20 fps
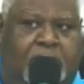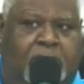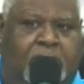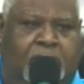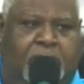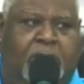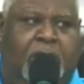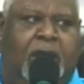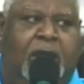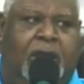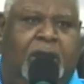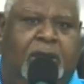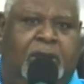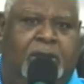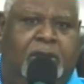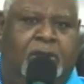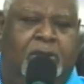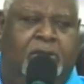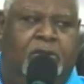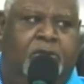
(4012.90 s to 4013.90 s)
Right.
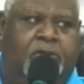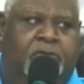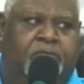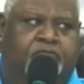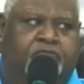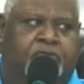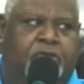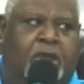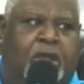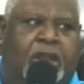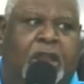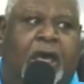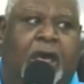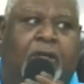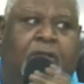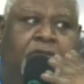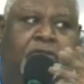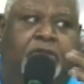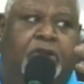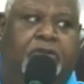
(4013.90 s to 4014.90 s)
Now,
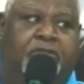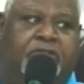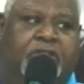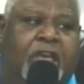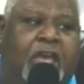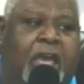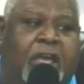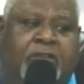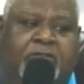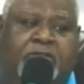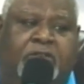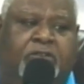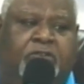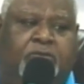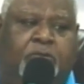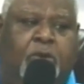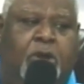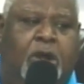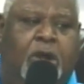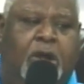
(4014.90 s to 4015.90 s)
there's cases
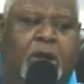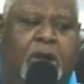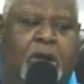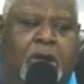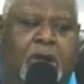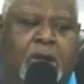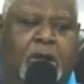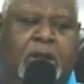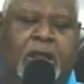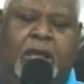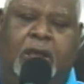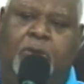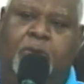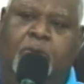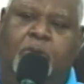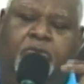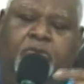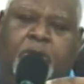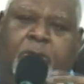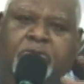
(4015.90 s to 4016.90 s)
where, like,
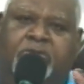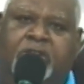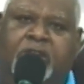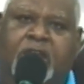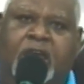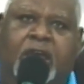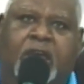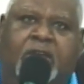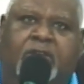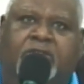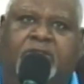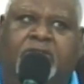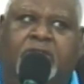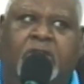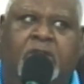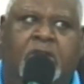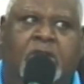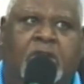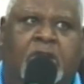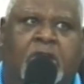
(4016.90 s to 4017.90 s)
there was a case
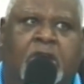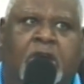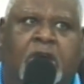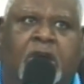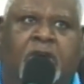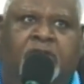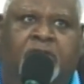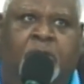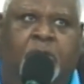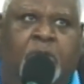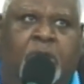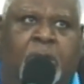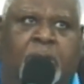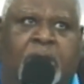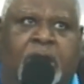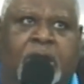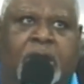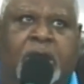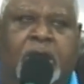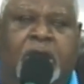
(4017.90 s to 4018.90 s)
of a
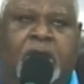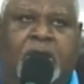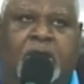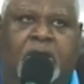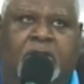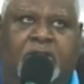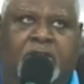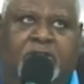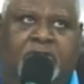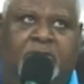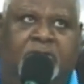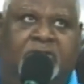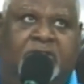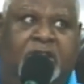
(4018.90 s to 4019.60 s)
woman, and this was in